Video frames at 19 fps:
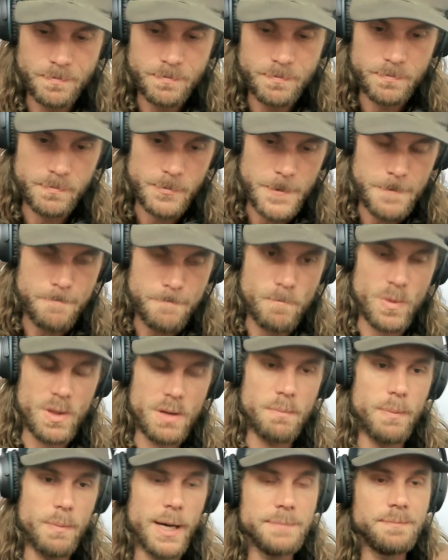in
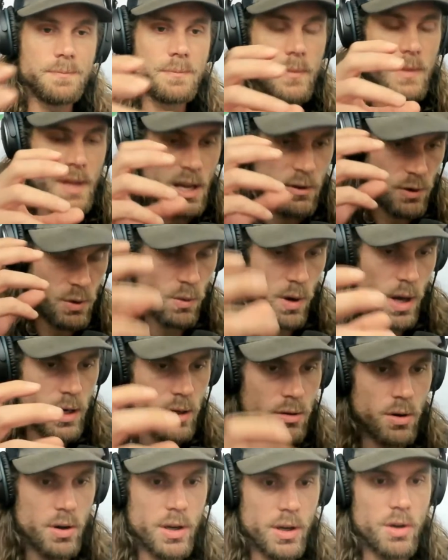it. But if we want to
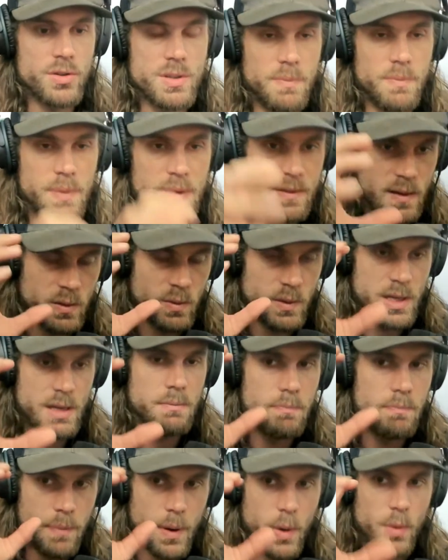grow a coaching business, we
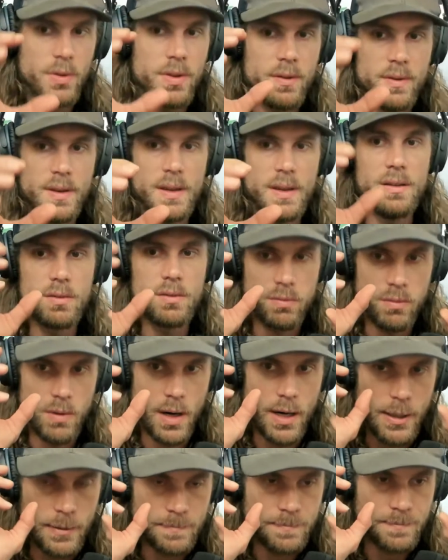need both of these
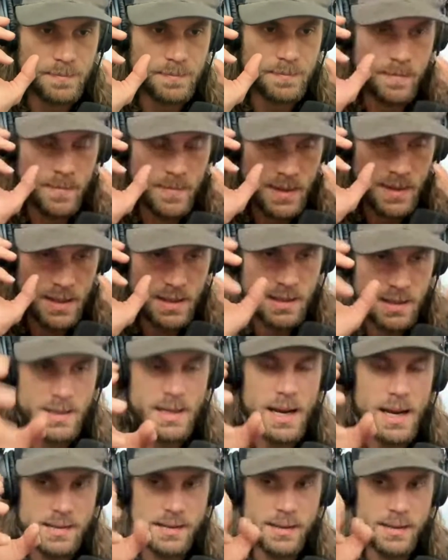running
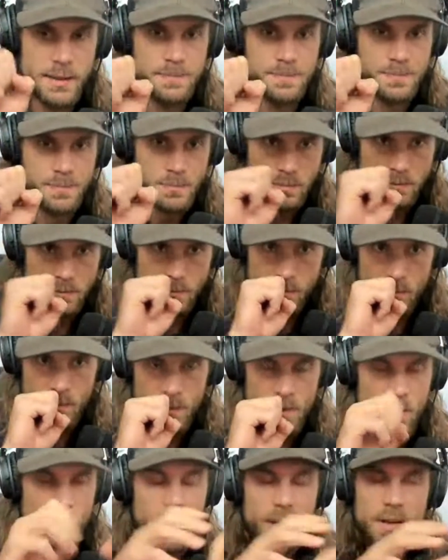nicely,
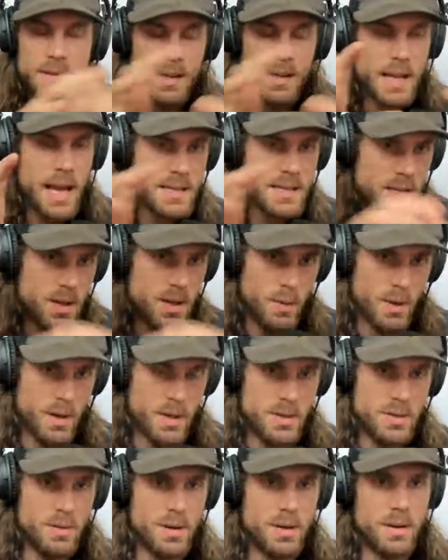right? Because the last thing you want to
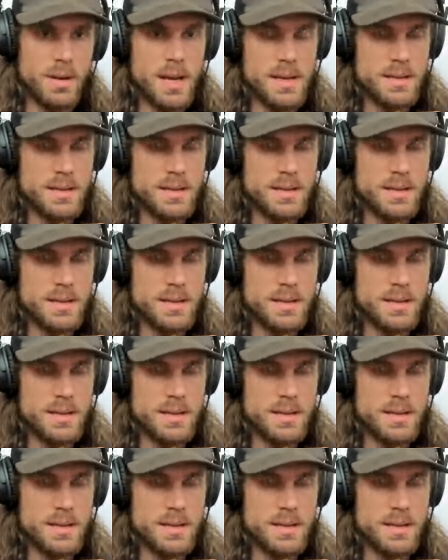do as a